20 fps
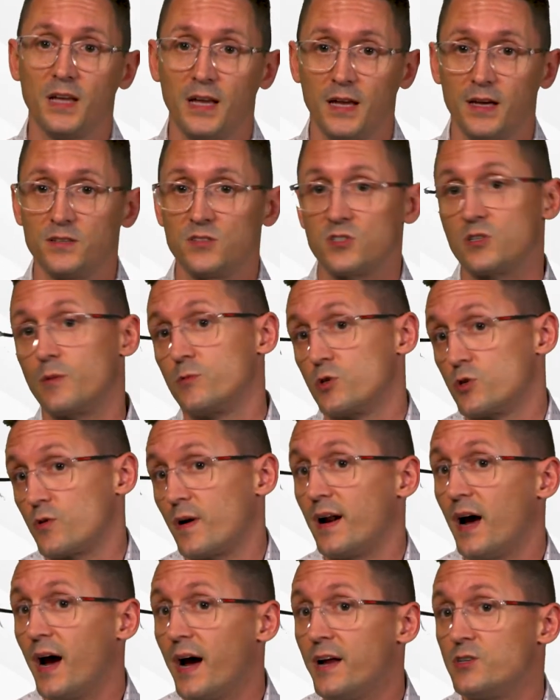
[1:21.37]
and someone's
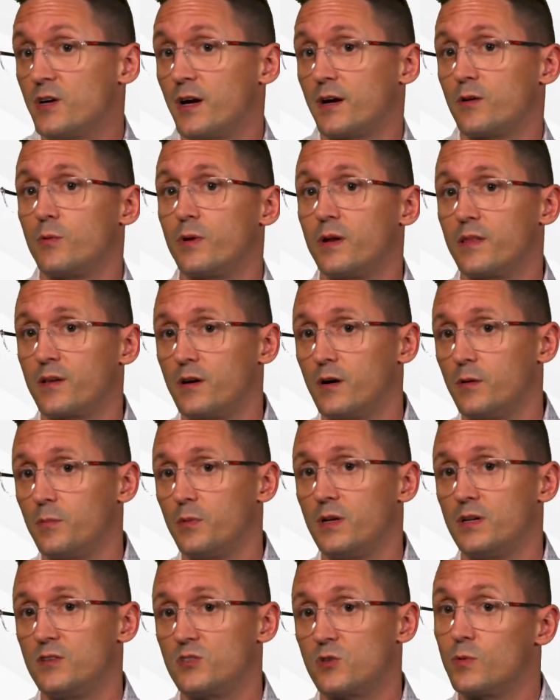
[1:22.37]
trying to hijack one of the
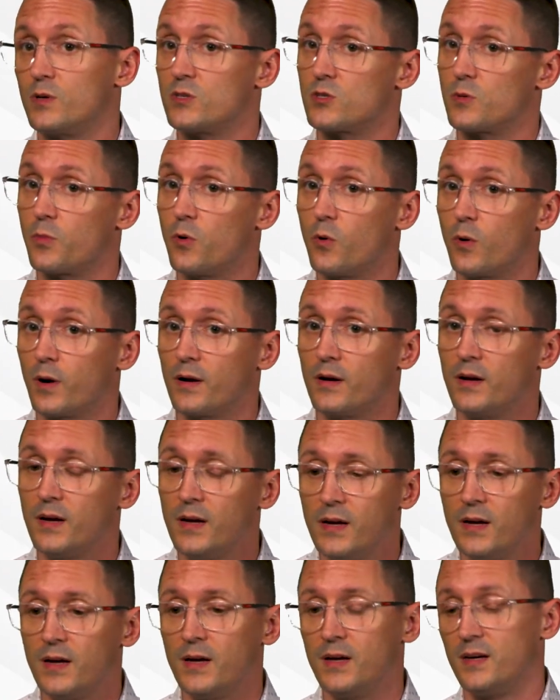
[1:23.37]
companies that we support.
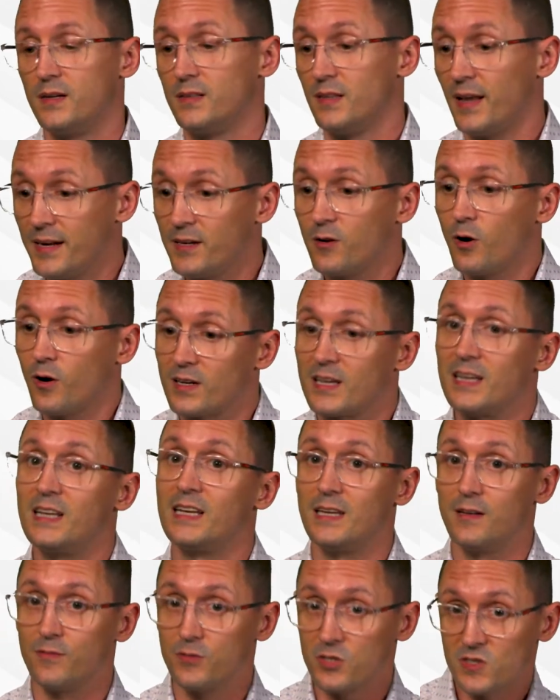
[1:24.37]
Liongard can
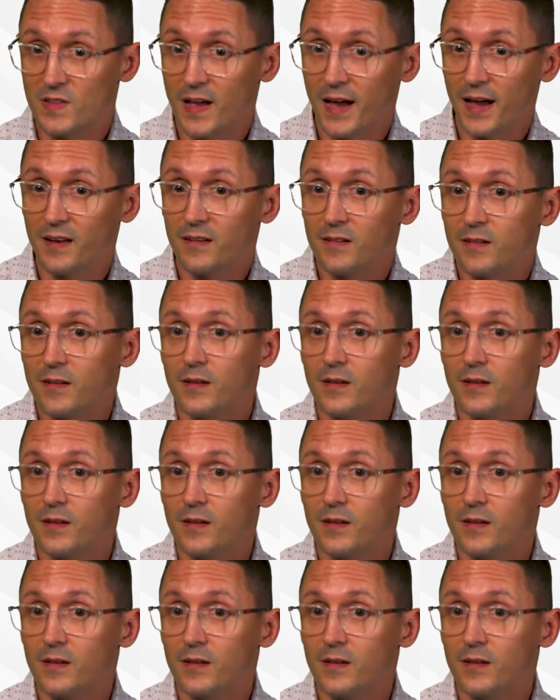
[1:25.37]
give us that,